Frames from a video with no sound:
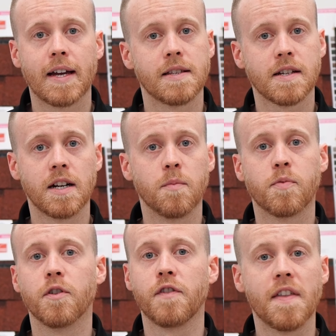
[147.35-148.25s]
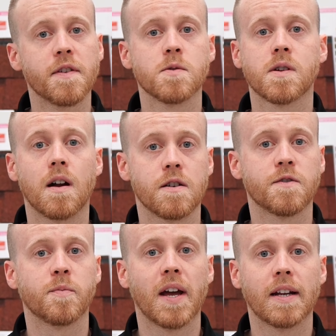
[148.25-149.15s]
It's going to prevent those gutters
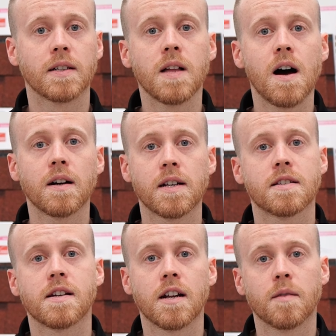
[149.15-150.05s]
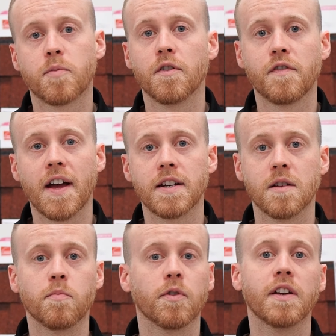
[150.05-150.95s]
from getting clogged. It's going to prevent
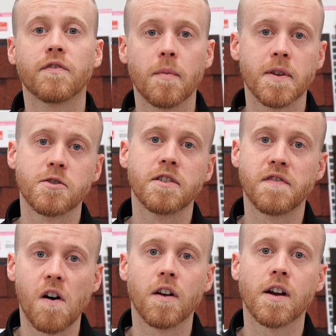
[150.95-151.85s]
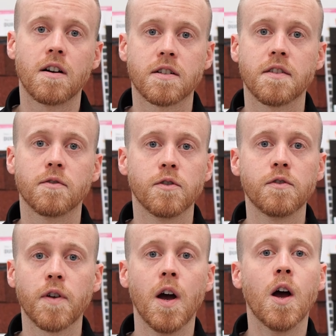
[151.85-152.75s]
debris from the tree falling onto the
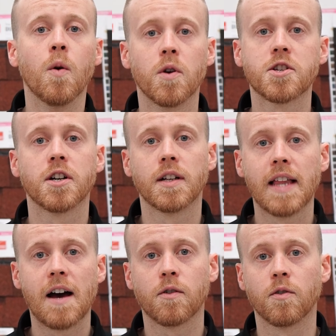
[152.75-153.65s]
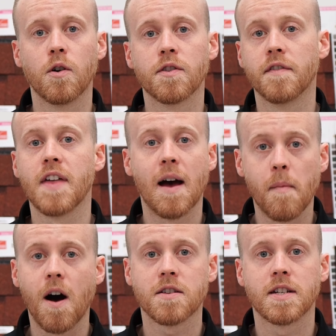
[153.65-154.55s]
roof, which could allow growth of that
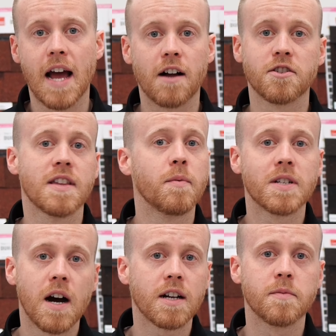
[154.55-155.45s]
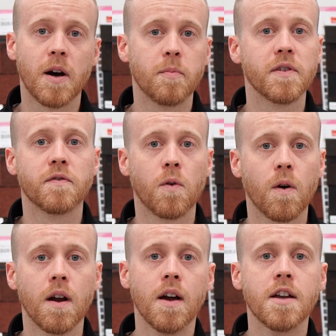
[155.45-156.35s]
moss and algae that we talked about
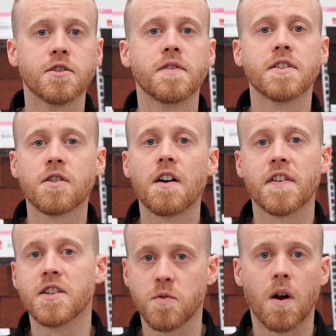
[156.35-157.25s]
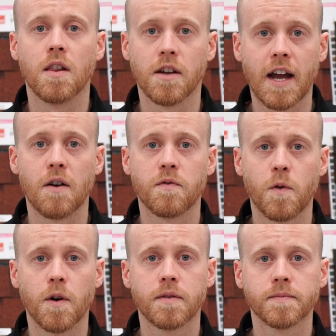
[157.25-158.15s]
before. So these are all things you want to look out
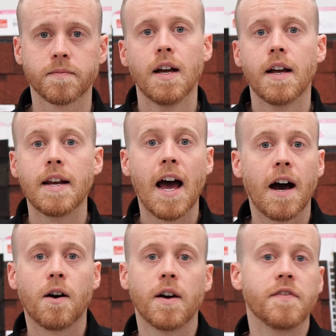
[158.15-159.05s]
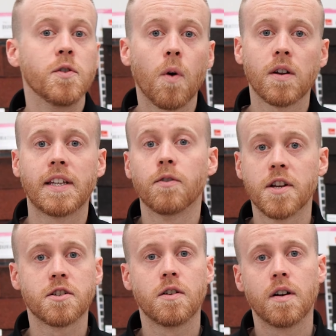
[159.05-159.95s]
for. Now, if you aren't the
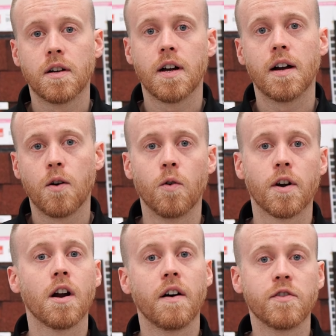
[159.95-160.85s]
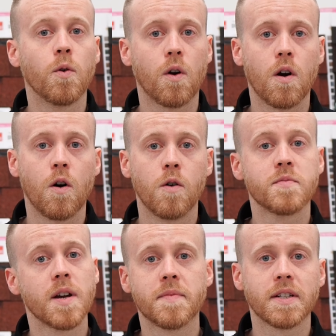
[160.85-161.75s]
original owner of your home,
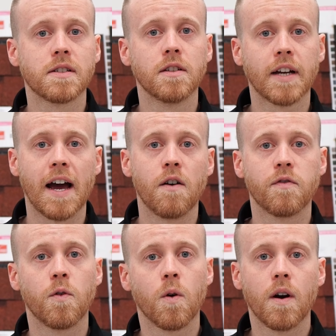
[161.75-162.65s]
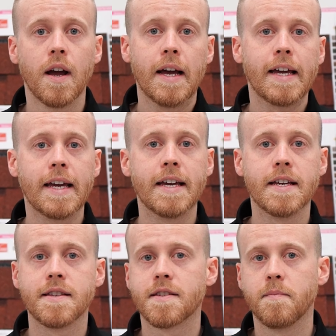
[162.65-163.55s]
something to look out for
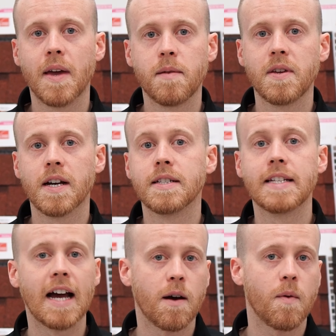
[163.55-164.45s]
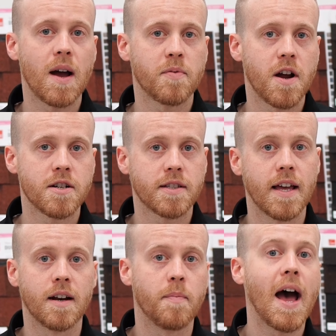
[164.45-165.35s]
is maybe a DIY project
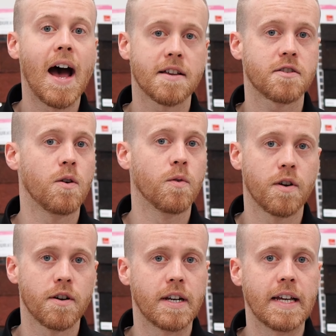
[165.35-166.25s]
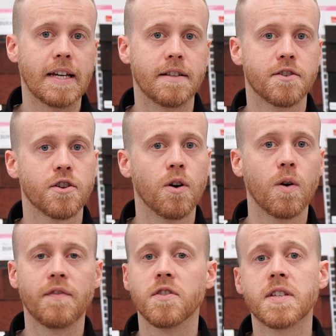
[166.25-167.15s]
that a past owner did. So
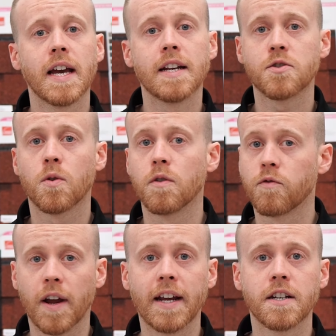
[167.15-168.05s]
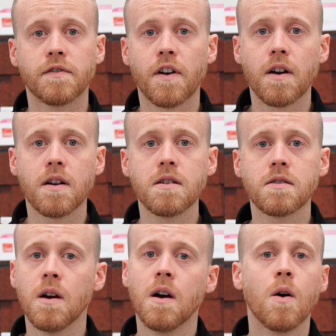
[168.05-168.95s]
if you see any sort of rain diverters,
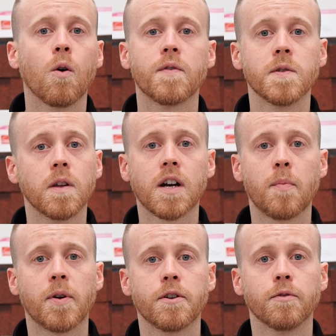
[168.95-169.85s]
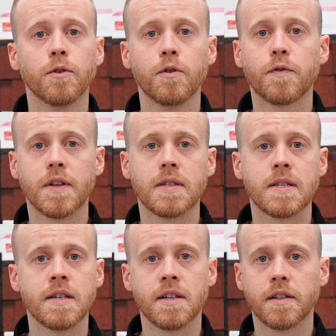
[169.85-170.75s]
or if you look up on your roof and
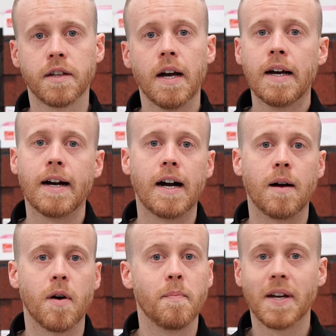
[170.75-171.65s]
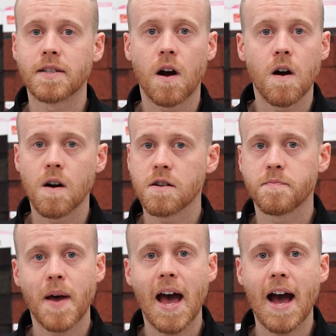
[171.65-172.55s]
see a big tar
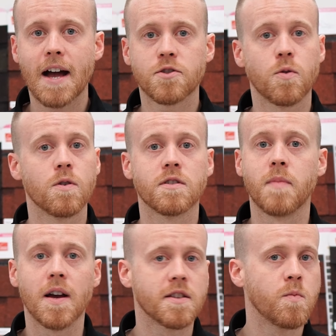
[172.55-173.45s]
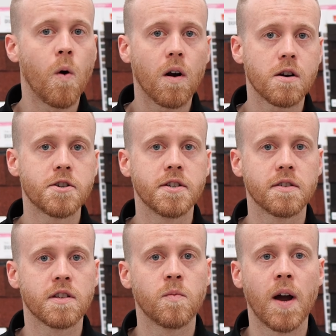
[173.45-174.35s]
patch or some ice and water
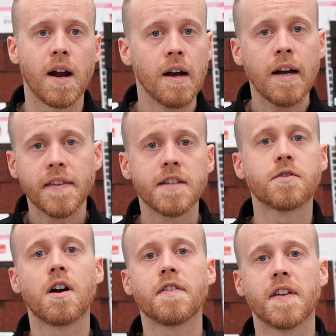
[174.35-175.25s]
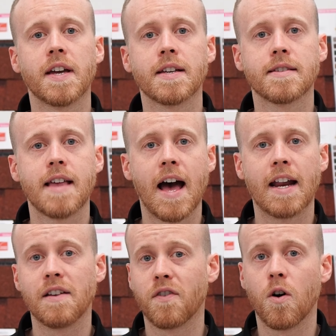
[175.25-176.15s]
shield somewhere, these are all things
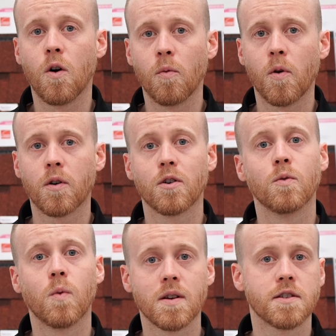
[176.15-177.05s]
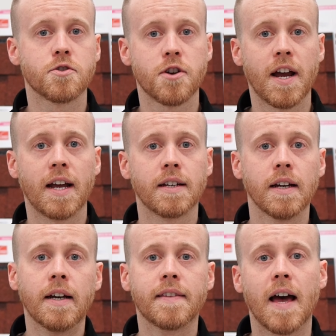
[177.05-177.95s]
that if a homeowner who wasn't trained
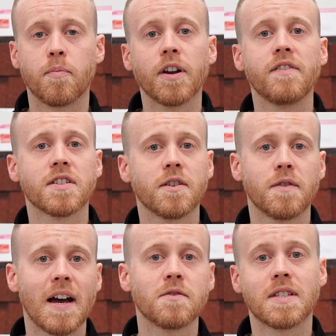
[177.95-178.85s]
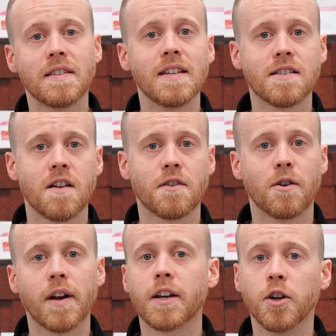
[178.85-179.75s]
that previously owned the house did these on their
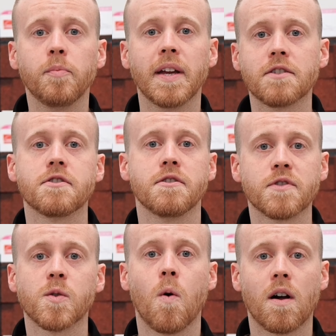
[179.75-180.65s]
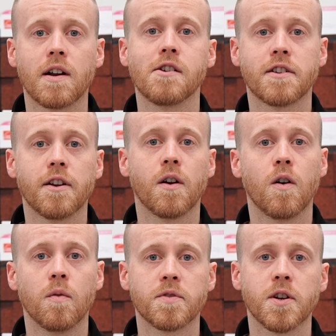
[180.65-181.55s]
own, it could be introducing water into your home.